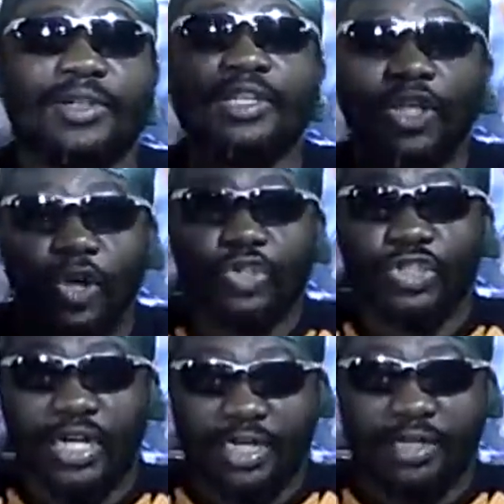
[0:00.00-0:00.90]
in the
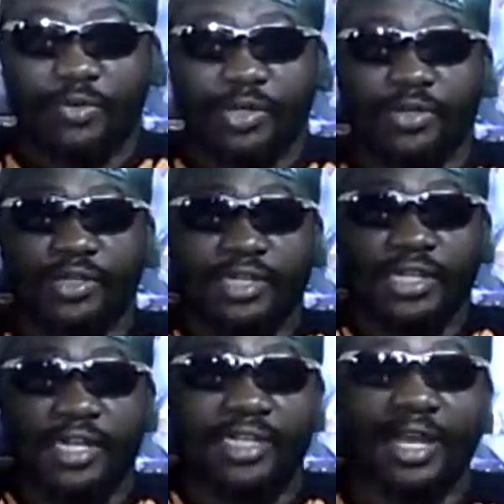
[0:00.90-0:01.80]
country that they
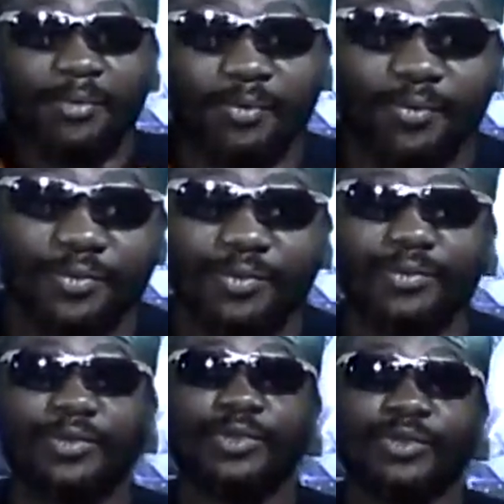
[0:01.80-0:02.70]
encamped
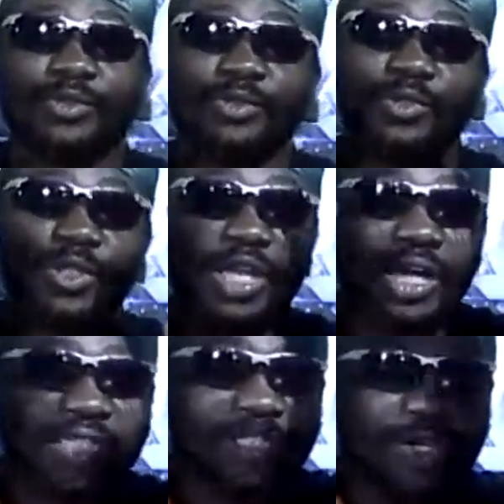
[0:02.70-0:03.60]
to
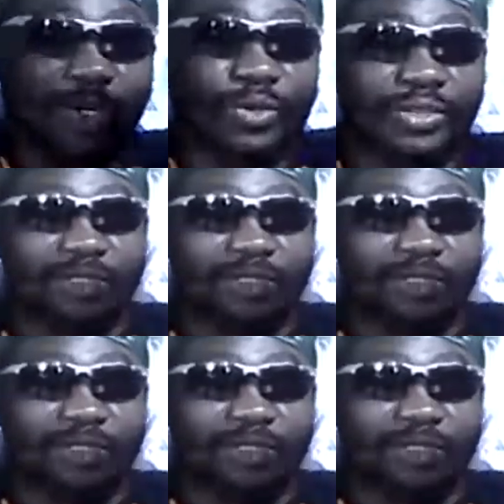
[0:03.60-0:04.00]
launch out